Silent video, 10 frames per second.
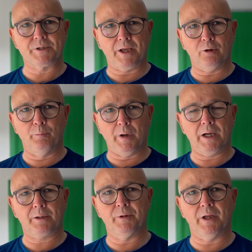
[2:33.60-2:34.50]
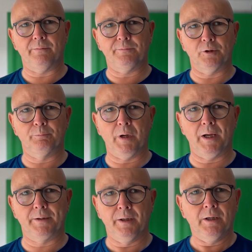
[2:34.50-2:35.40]
held back by that flood
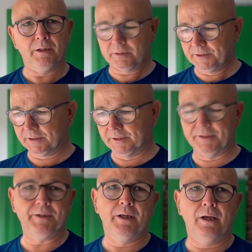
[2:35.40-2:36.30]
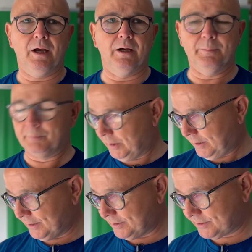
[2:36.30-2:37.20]
bag. Clearly, um,
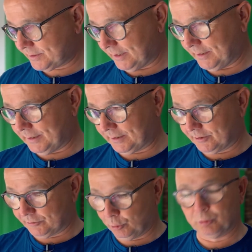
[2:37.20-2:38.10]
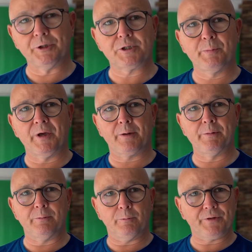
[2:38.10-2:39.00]
it's uh, a, controlled
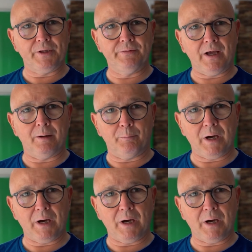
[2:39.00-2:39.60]
experiment within that